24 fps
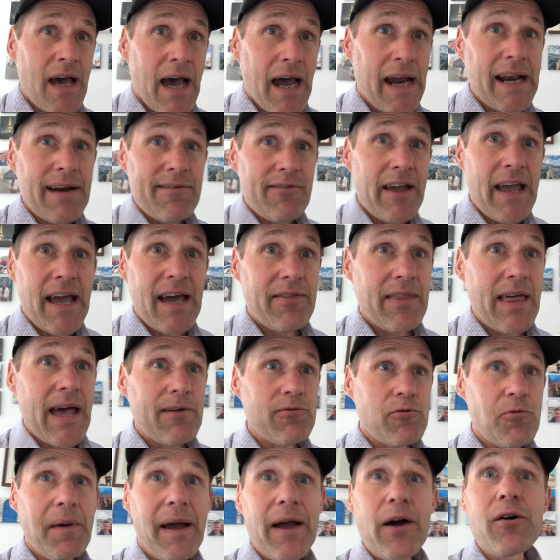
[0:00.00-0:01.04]
I never had
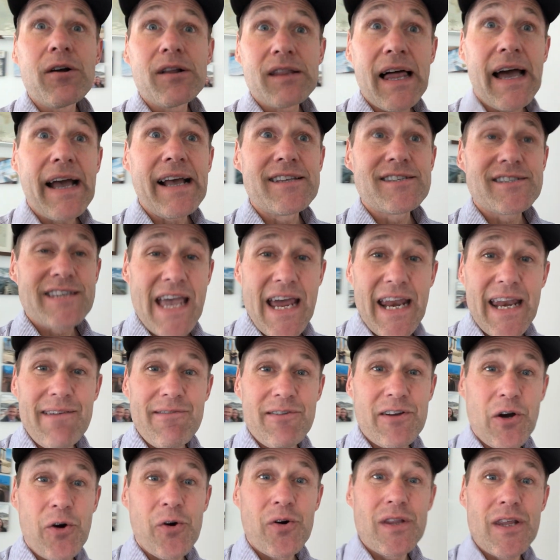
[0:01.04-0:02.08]
that where my own clients can't
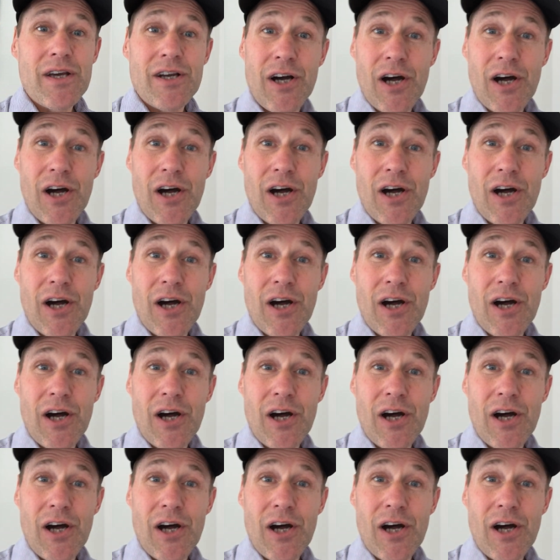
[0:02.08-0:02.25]
even go to the